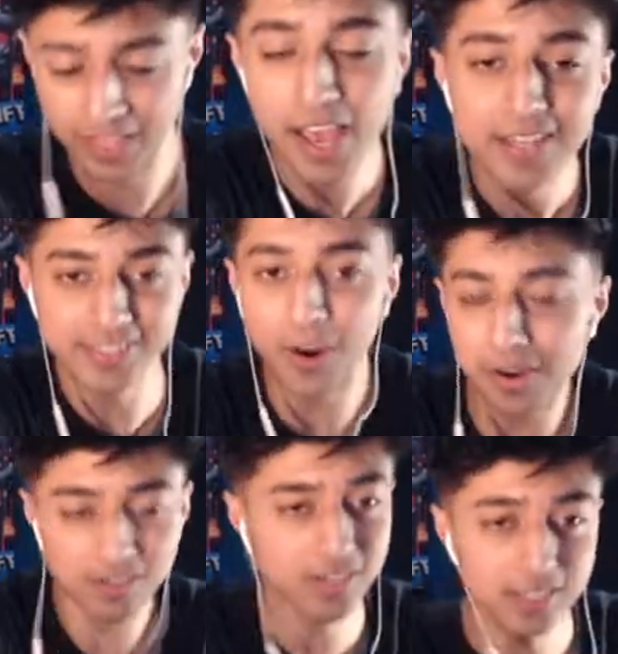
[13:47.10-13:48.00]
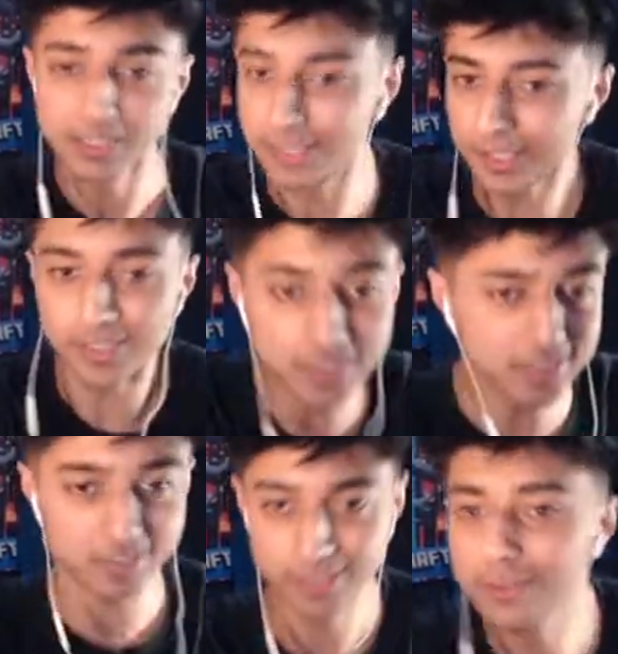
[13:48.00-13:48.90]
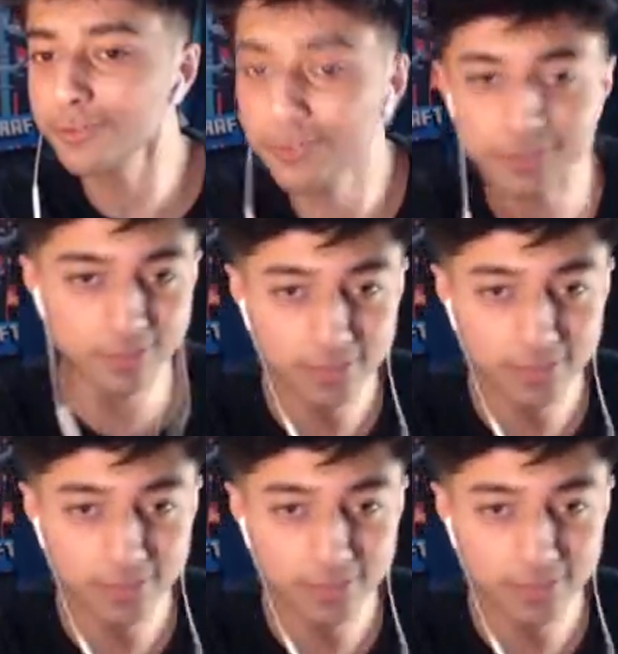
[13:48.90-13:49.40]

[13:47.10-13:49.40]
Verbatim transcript: Go! Uh, uh, go! Uh, uh, uh, uh.